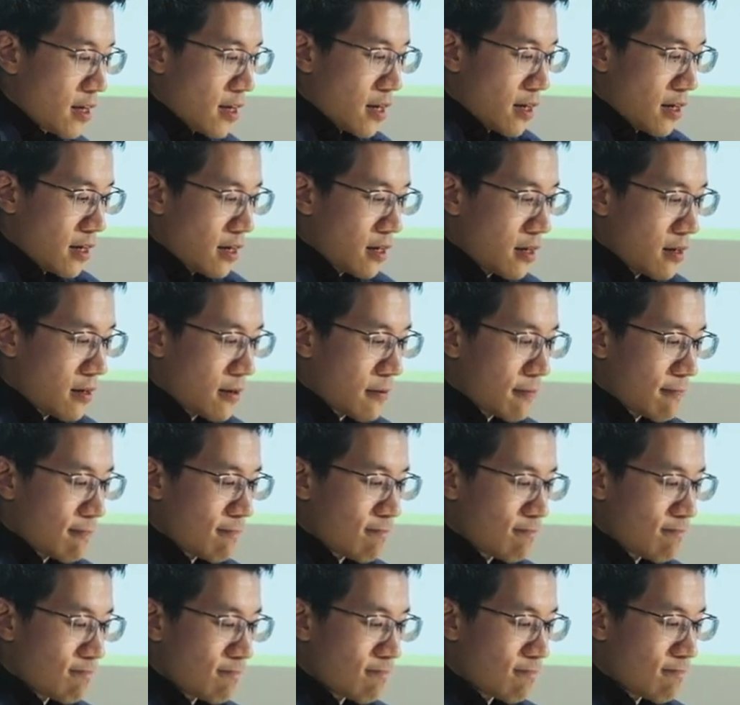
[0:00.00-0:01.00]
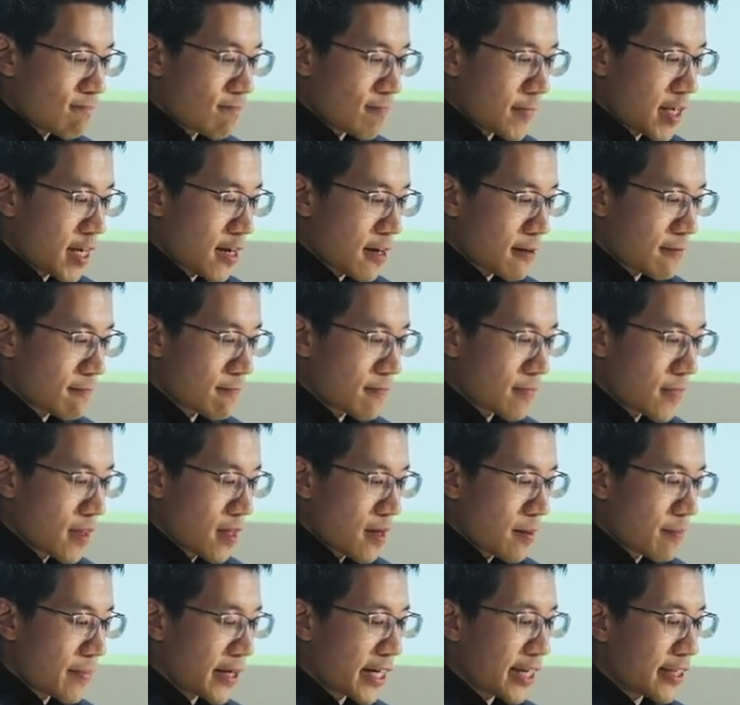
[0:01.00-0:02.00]
Um, yeah,
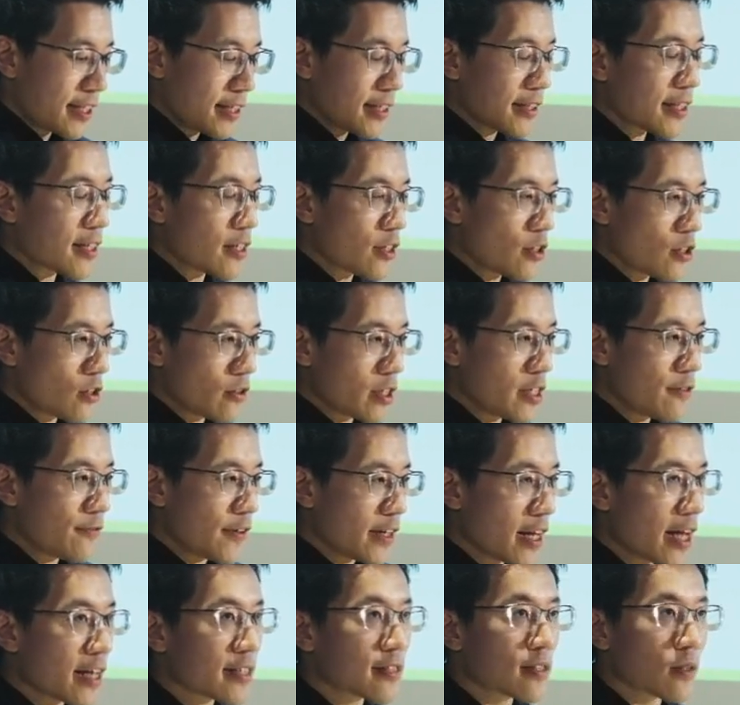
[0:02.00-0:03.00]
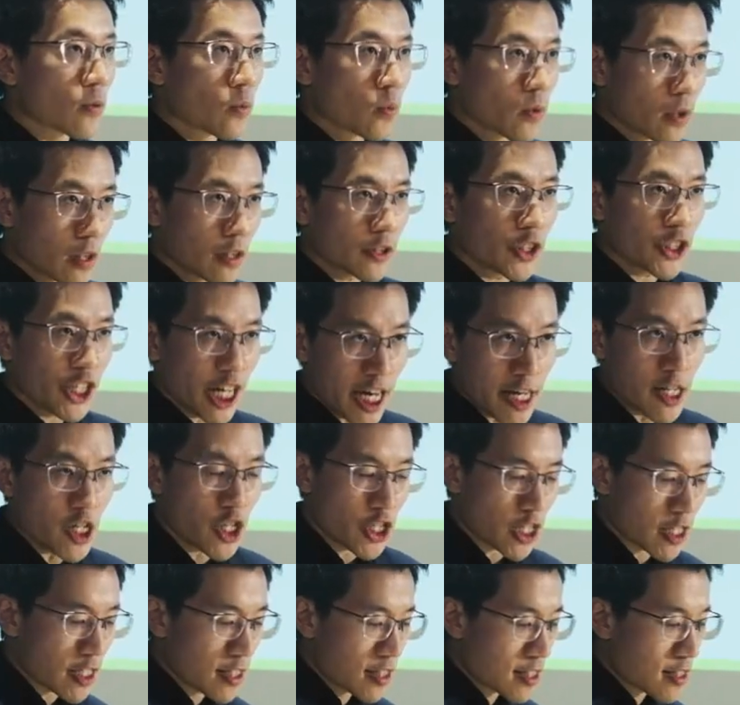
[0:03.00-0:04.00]
but I think that you know even as the world
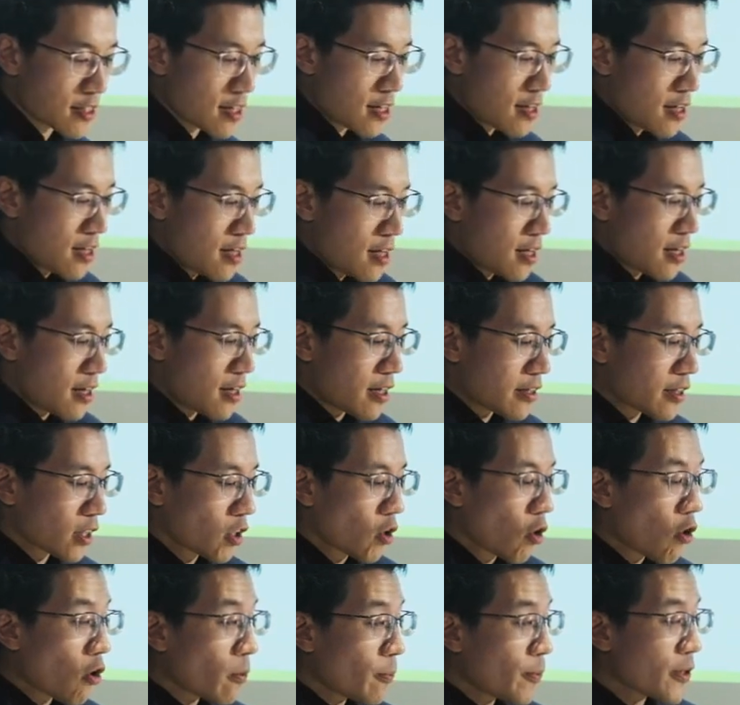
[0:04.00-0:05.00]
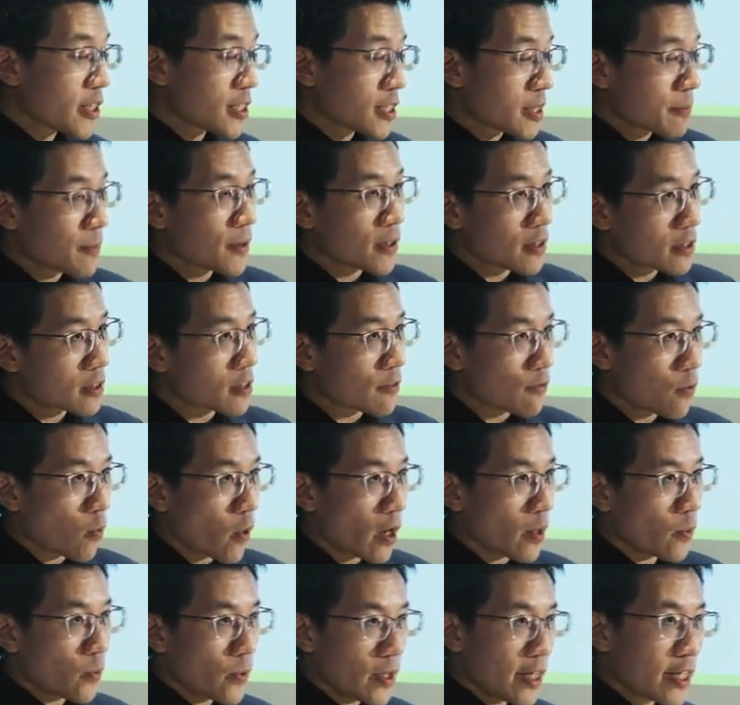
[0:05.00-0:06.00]
changes, uh, the core principles of
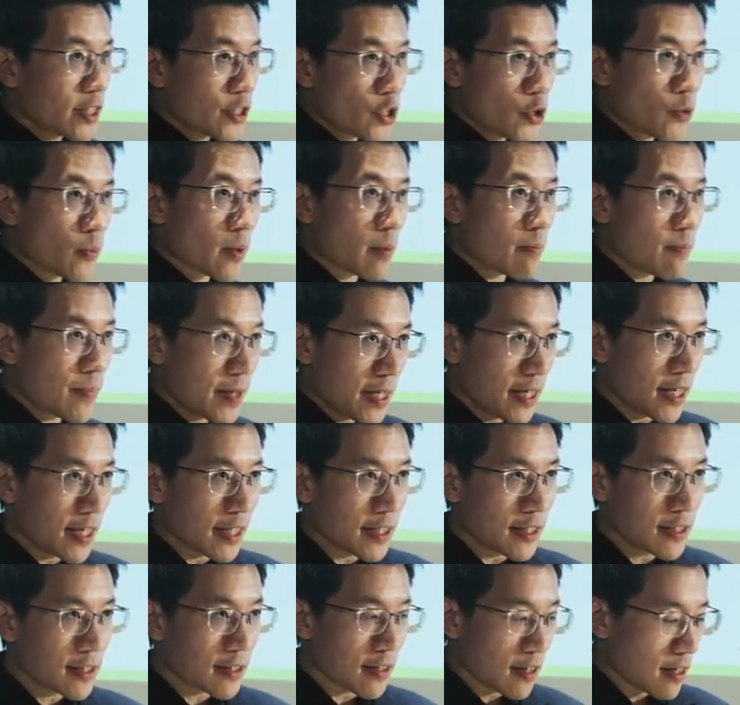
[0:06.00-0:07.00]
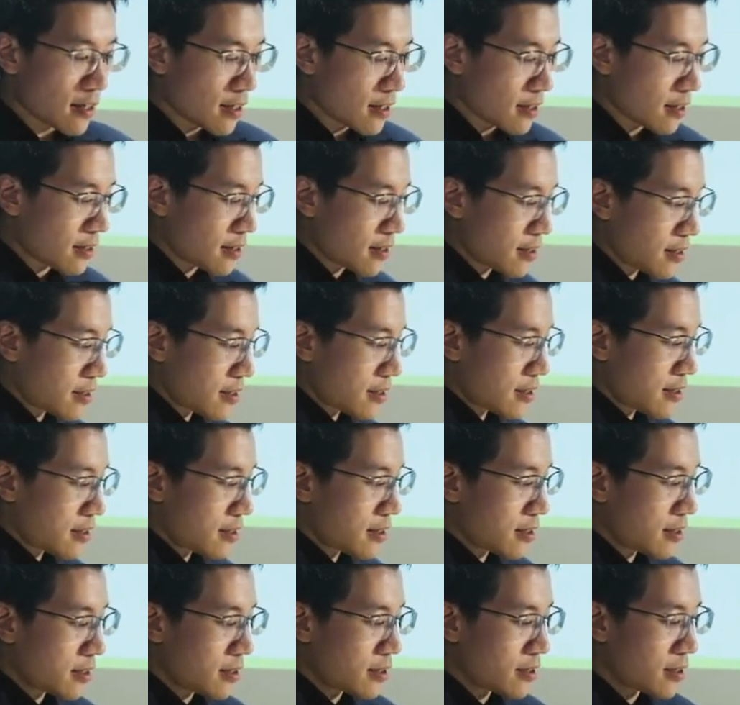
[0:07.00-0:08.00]
what we as human beings uh,
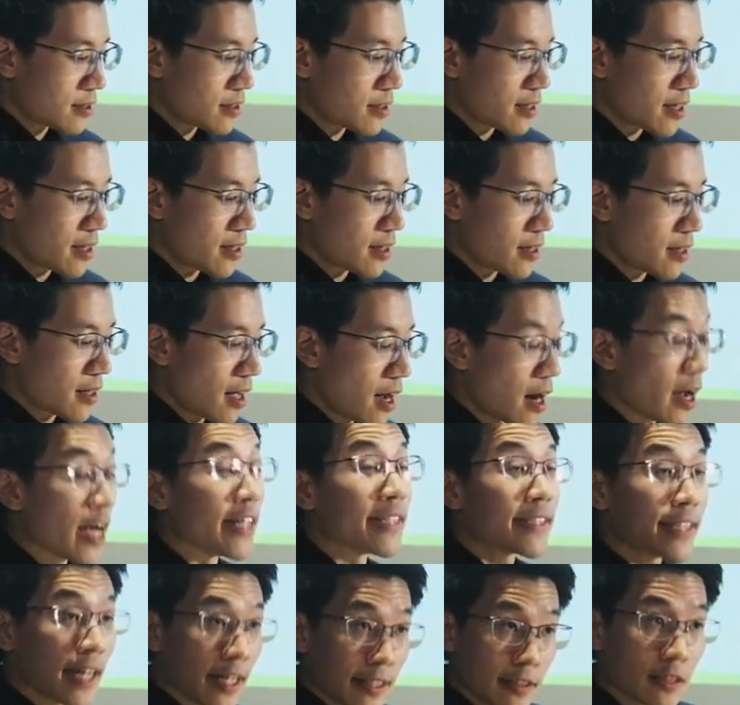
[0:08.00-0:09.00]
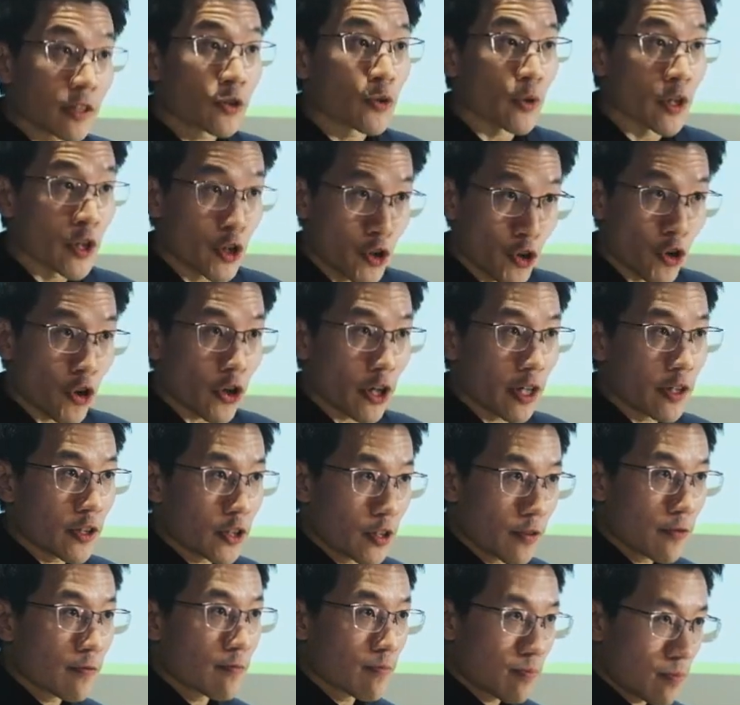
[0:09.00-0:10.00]
uh, are entitled to enjoy
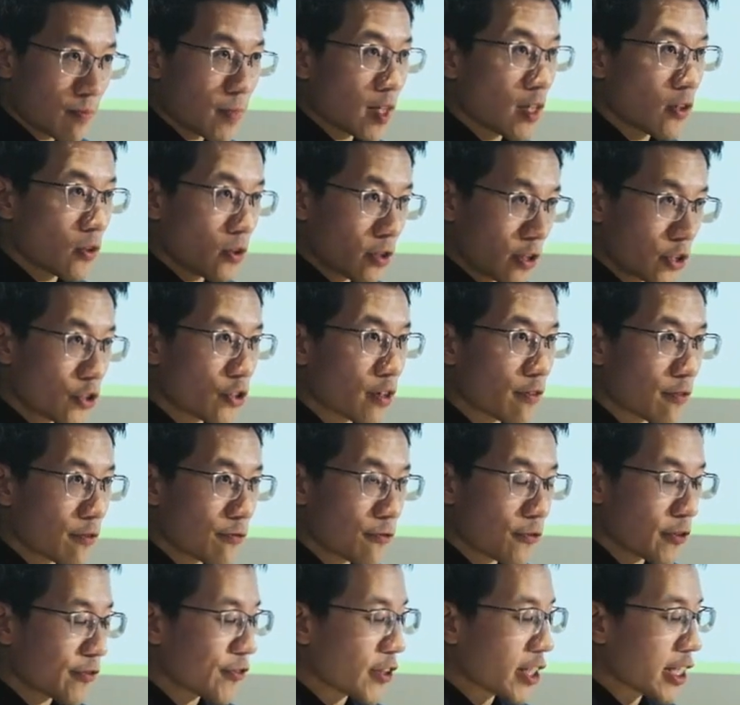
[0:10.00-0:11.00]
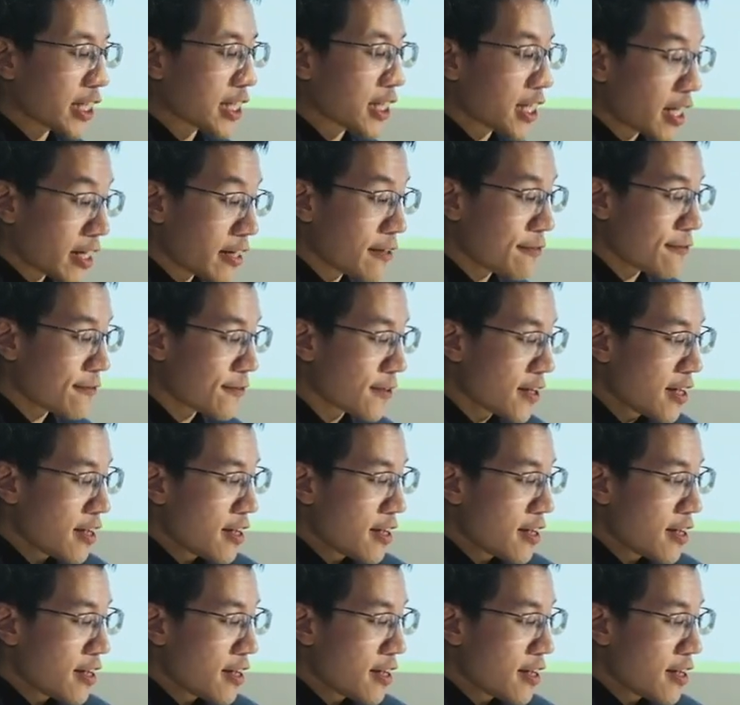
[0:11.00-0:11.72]
in order to have a fulfilling life,